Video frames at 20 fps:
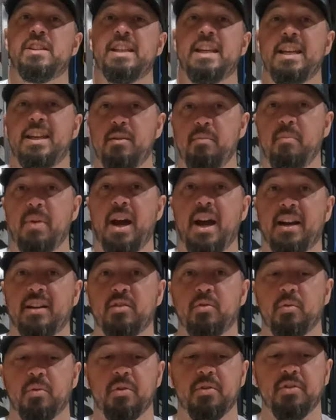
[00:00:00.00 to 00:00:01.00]
heat back
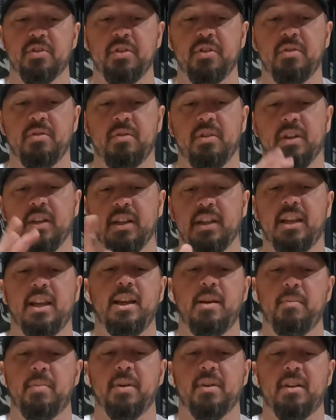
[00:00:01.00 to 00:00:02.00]
towards you and
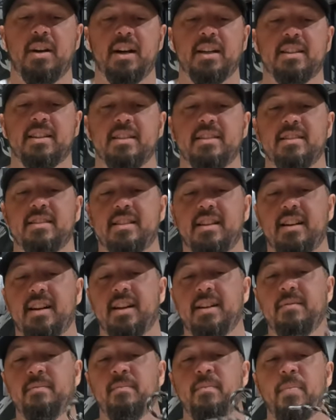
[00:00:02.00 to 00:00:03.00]
keep it locked
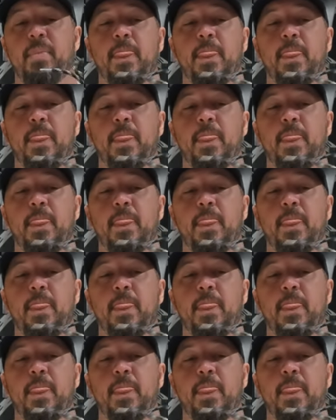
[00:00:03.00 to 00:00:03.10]
inside.